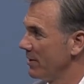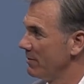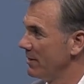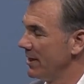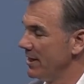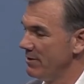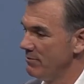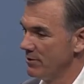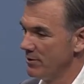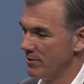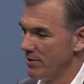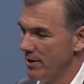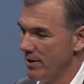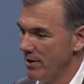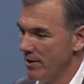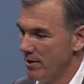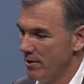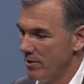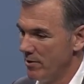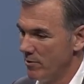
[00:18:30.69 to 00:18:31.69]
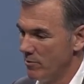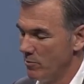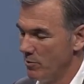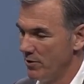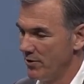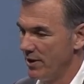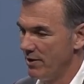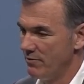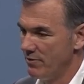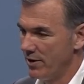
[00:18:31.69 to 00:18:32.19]
I mean, even
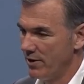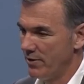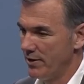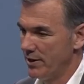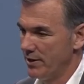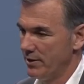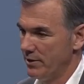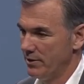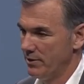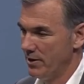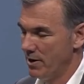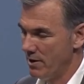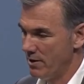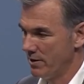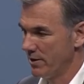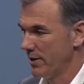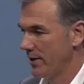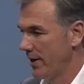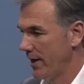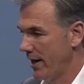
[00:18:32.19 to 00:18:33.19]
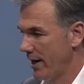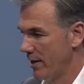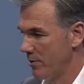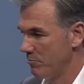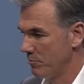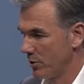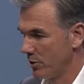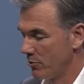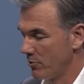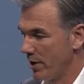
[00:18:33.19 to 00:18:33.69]
with a very young
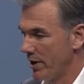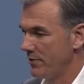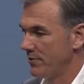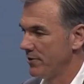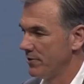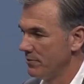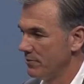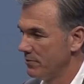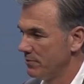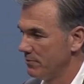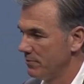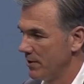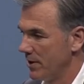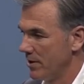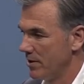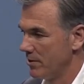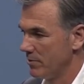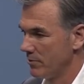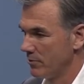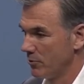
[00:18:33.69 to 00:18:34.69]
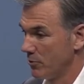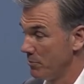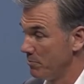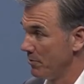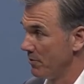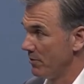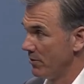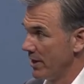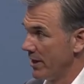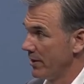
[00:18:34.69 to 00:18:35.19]
and progressive uh,
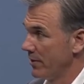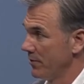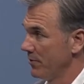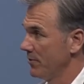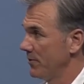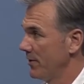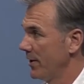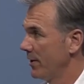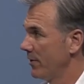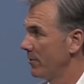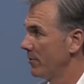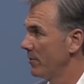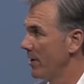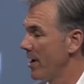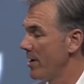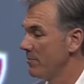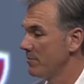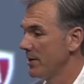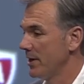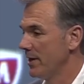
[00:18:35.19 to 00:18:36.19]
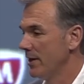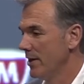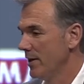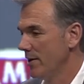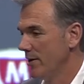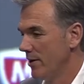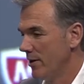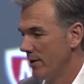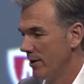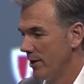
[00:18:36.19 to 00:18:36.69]
group of thinkers that are around me,
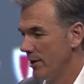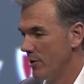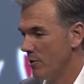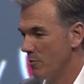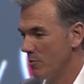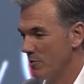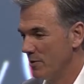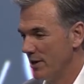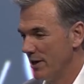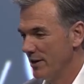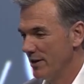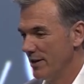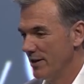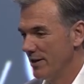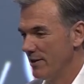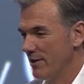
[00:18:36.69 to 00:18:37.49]
you know, eh,